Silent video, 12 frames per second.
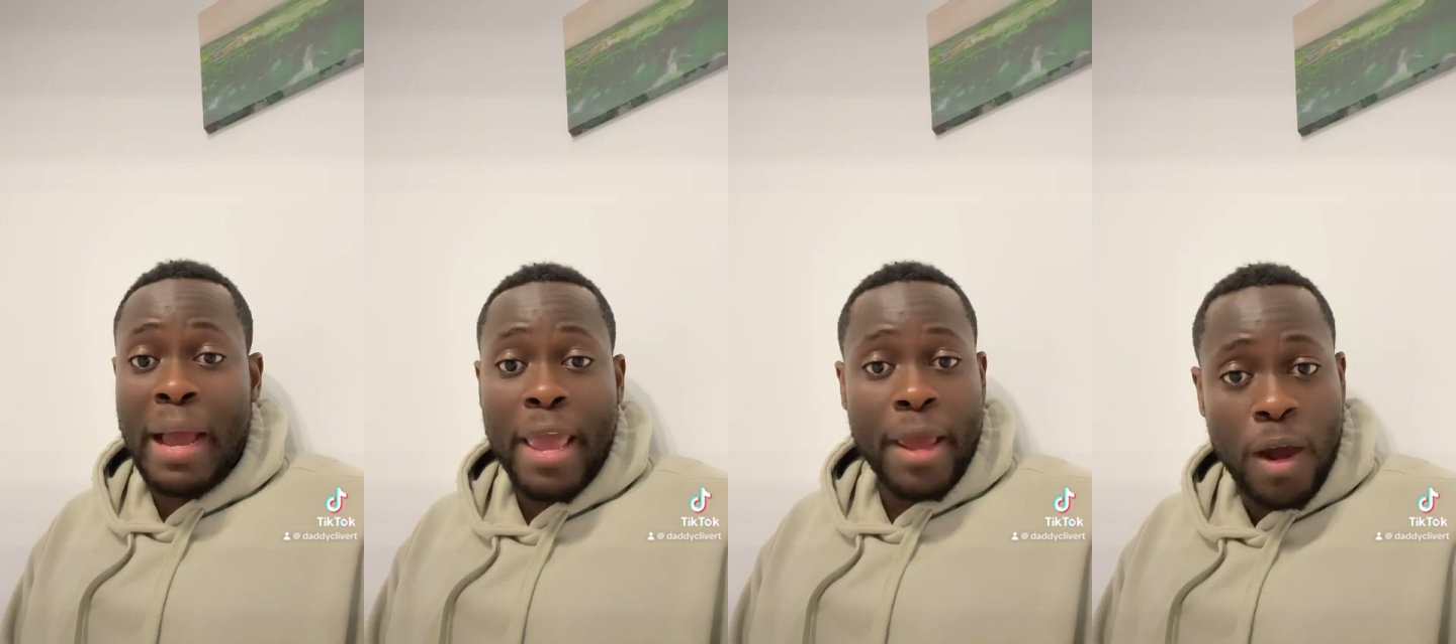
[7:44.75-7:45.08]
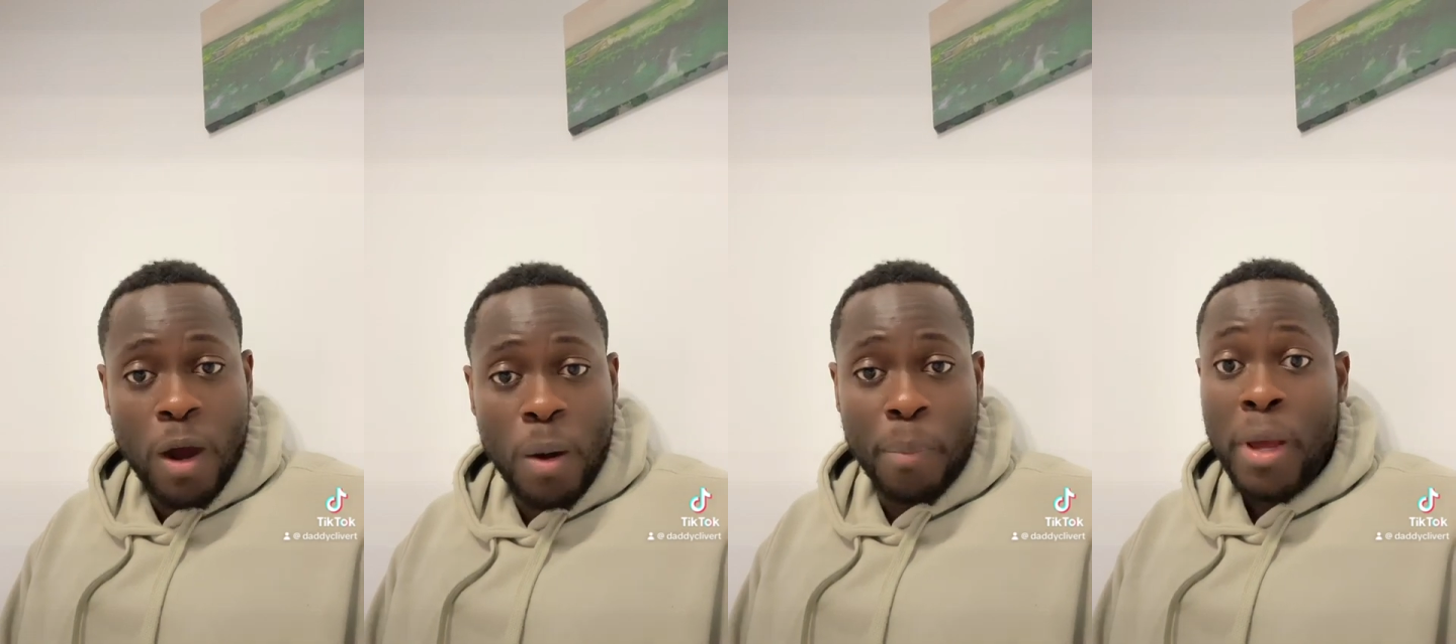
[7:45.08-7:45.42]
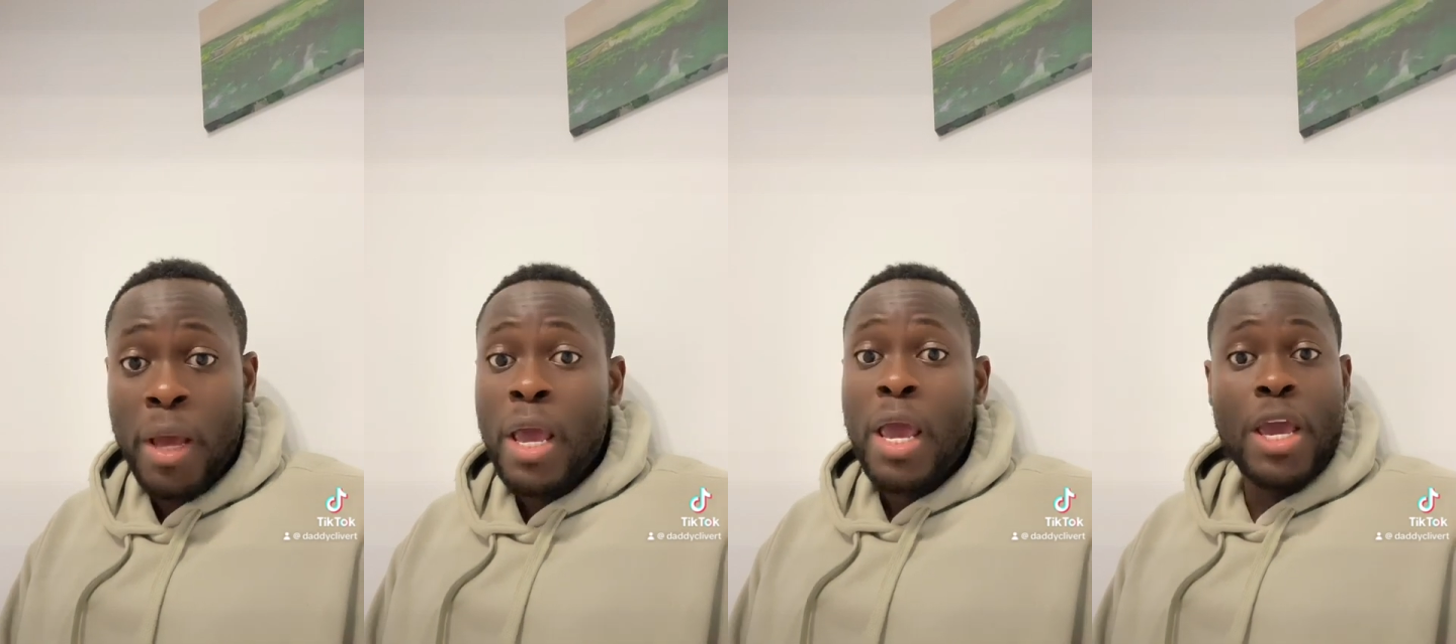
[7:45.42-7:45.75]
help
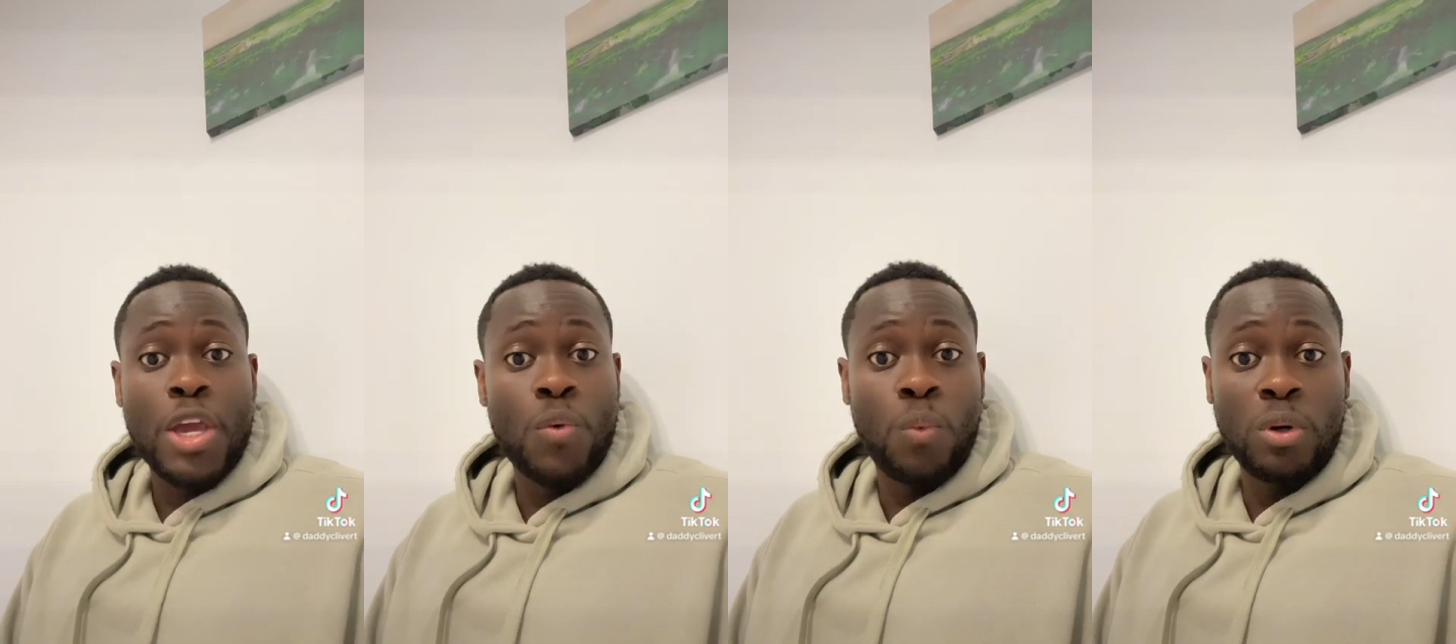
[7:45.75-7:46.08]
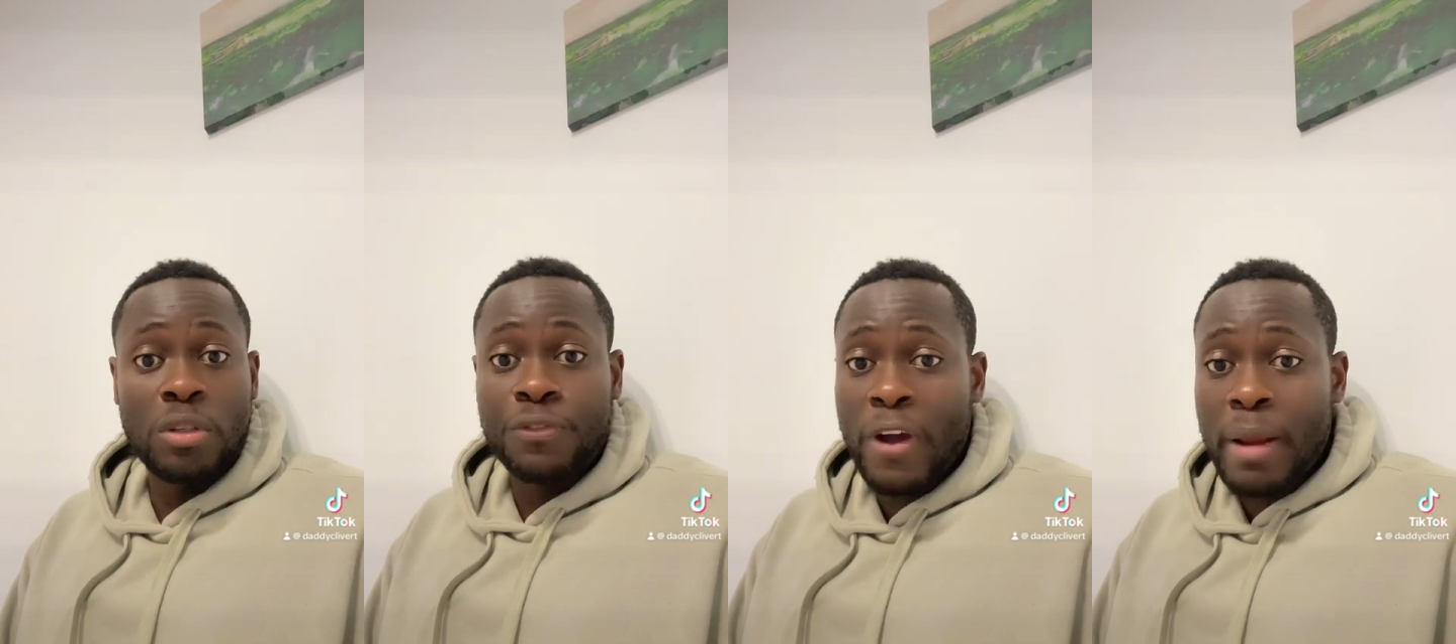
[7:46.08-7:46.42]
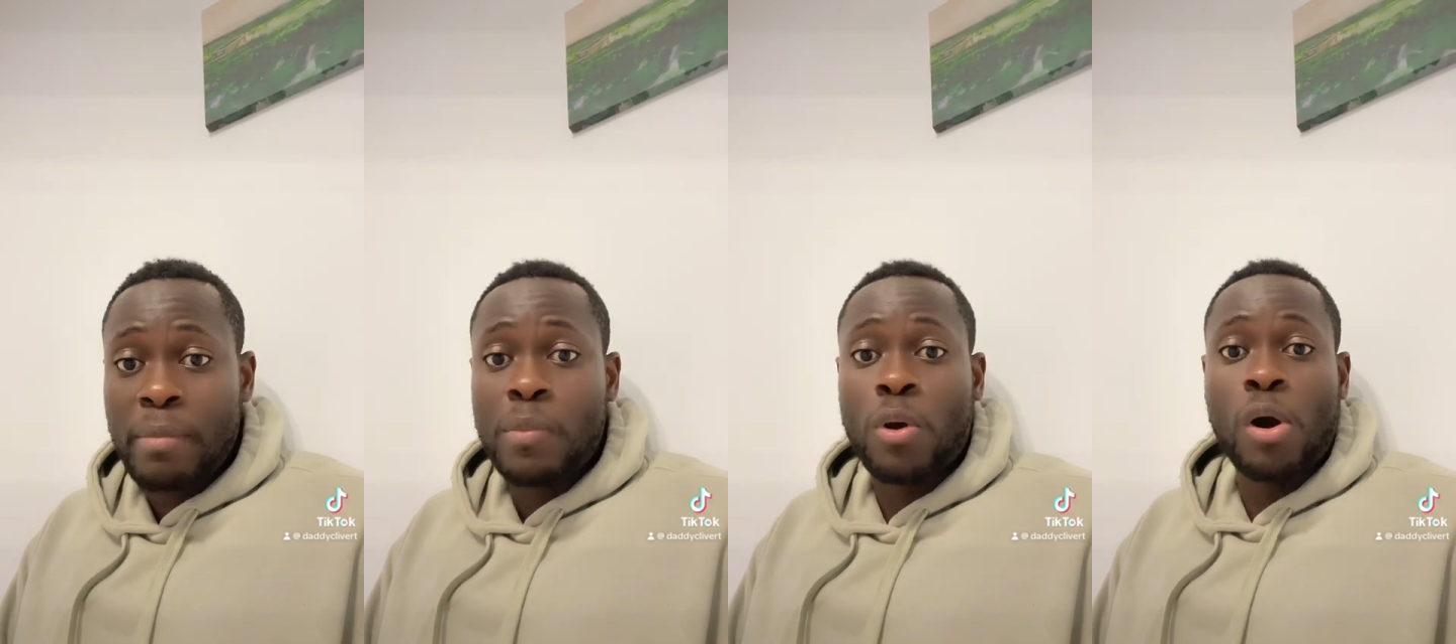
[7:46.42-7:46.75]
and you won't
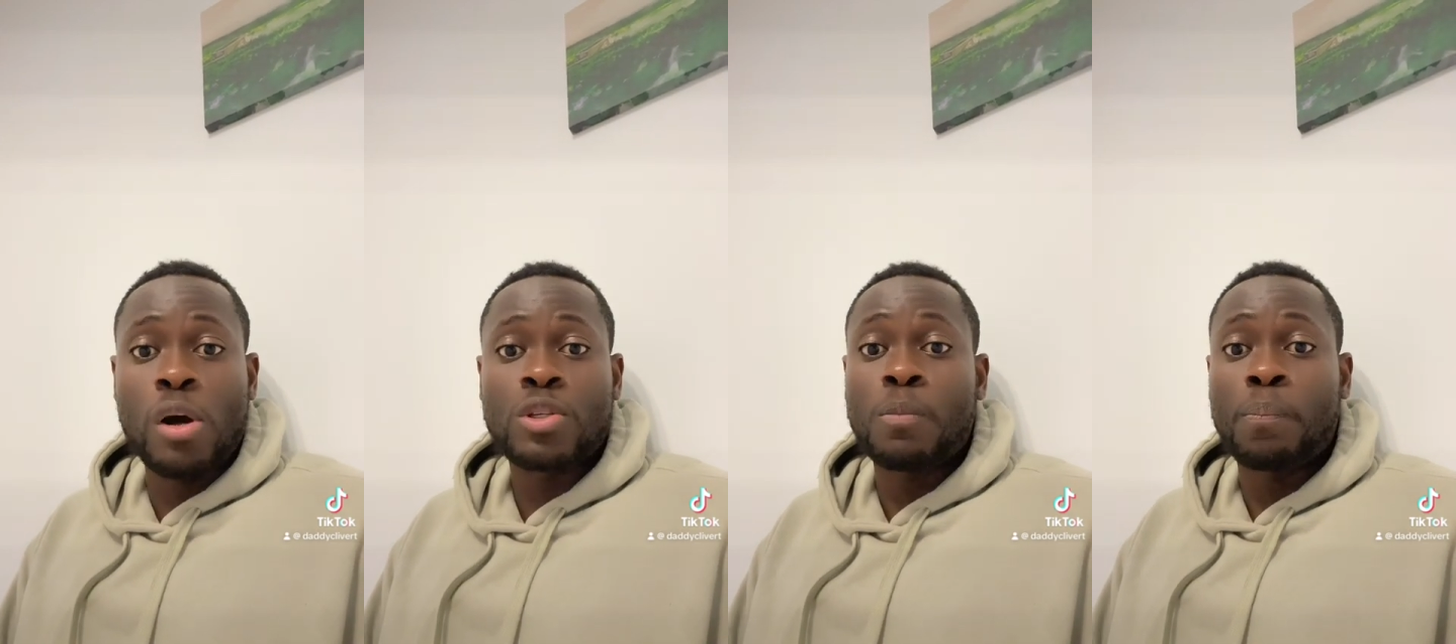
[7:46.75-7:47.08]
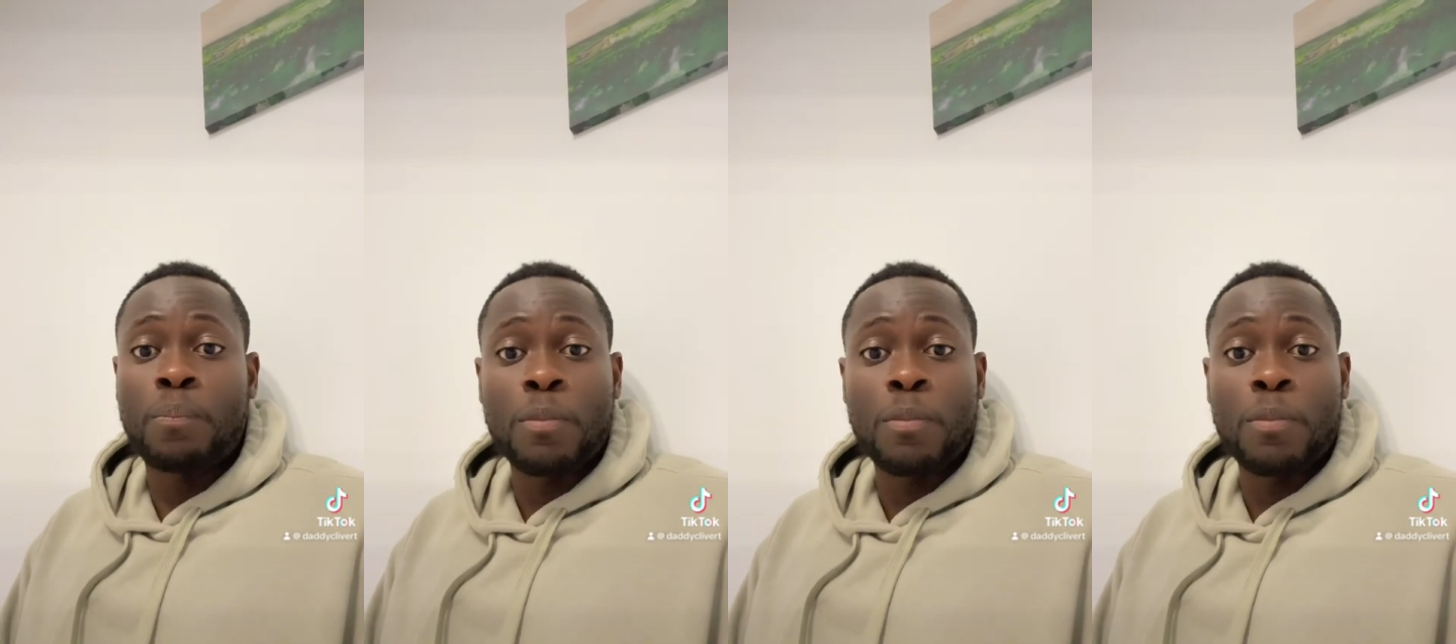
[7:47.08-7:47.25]
find me because you